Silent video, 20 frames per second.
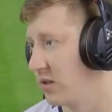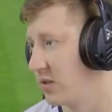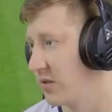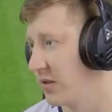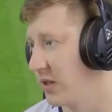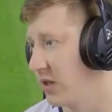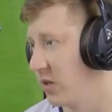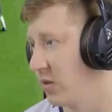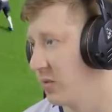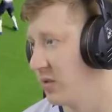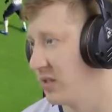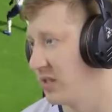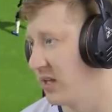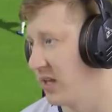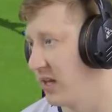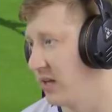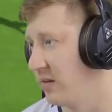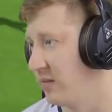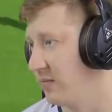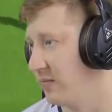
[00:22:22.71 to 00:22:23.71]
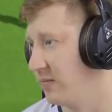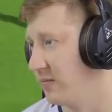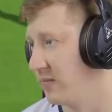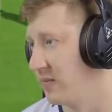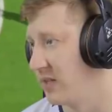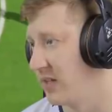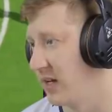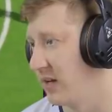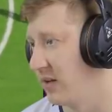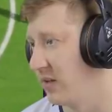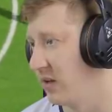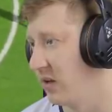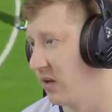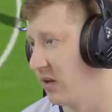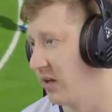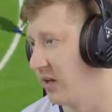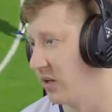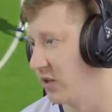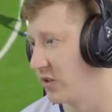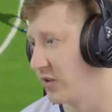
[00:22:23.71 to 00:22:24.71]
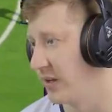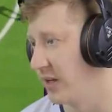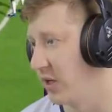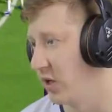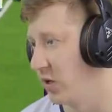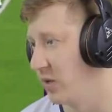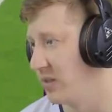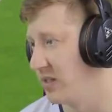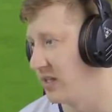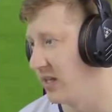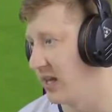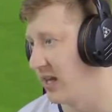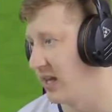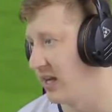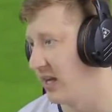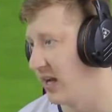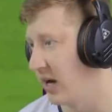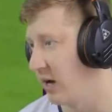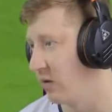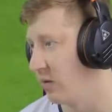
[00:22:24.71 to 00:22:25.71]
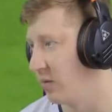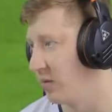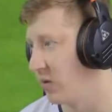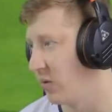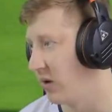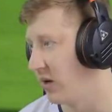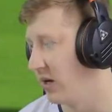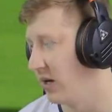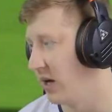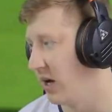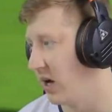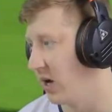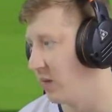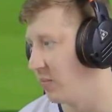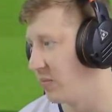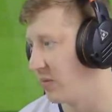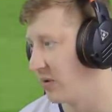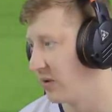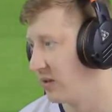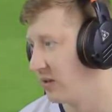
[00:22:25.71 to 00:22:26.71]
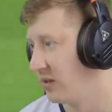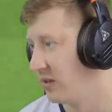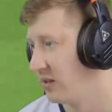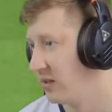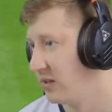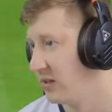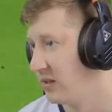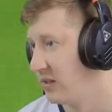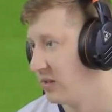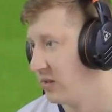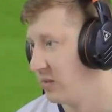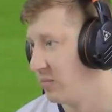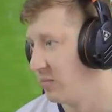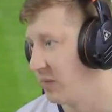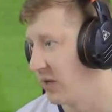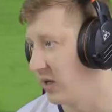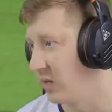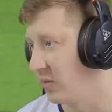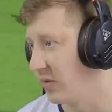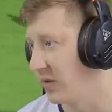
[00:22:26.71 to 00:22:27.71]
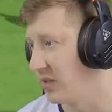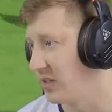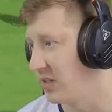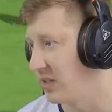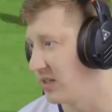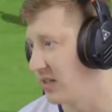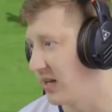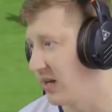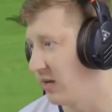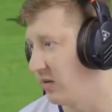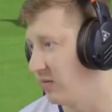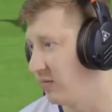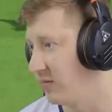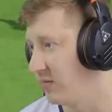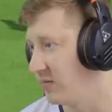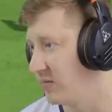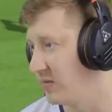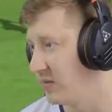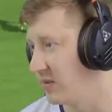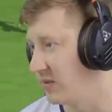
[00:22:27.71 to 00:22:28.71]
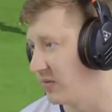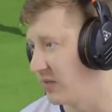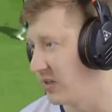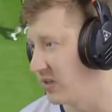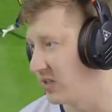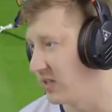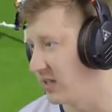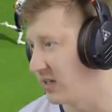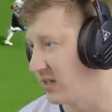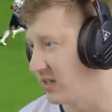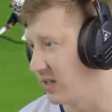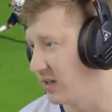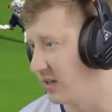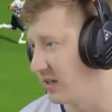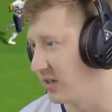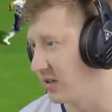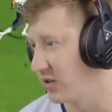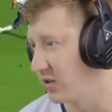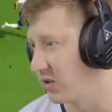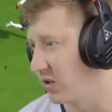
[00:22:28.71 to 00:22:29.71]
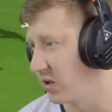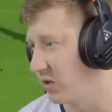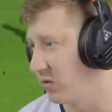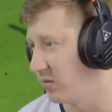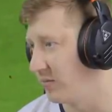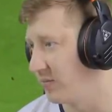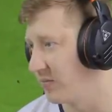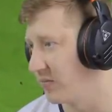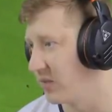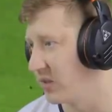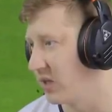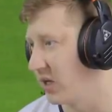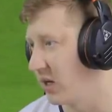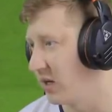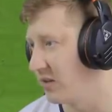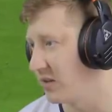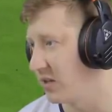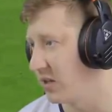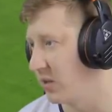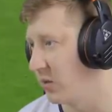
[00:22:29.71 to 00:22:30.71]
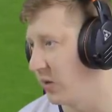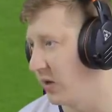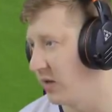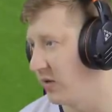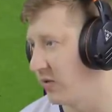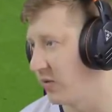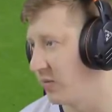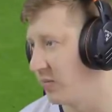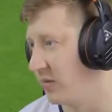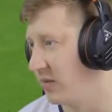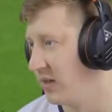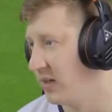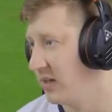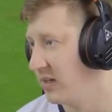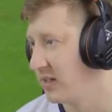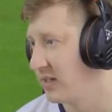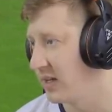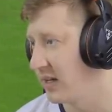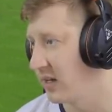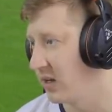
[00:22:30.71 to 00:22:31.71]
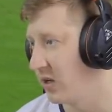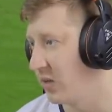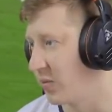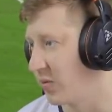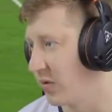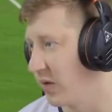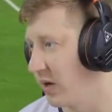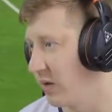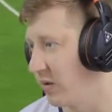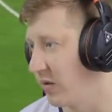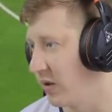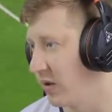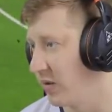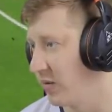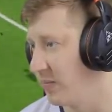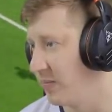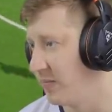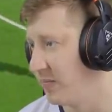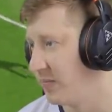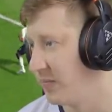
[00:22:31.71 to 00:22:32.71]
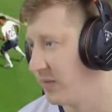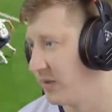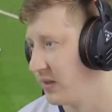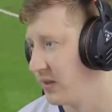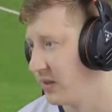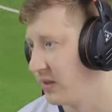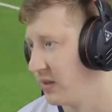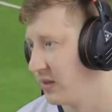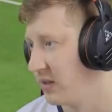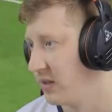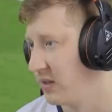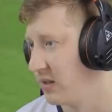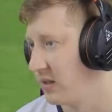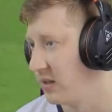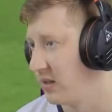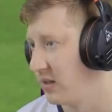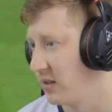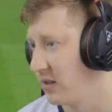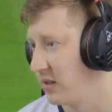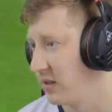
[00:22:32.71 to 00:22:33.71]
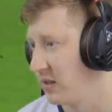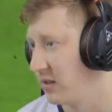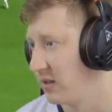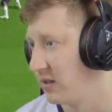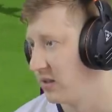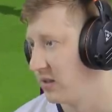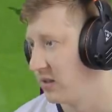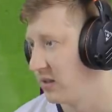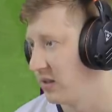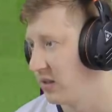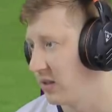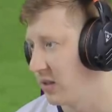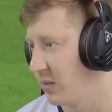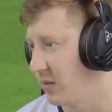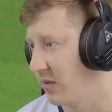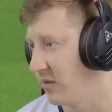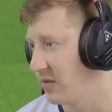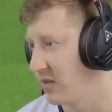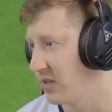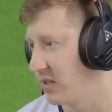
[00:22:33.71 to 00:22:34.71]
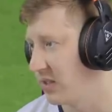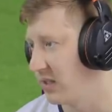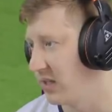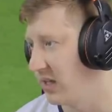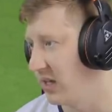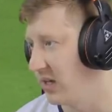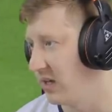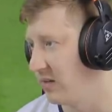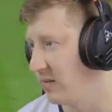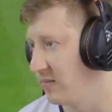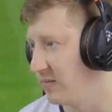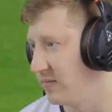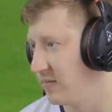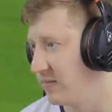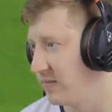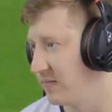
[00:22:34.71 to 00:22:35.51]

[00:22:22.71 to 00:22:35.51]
Andre Gomes again. Down the line, Andre Gomes again. Harry Maguire up. Bale brings it down, eventually gets it under control. Can't turn away from Danilo Pereira though. From Everton again.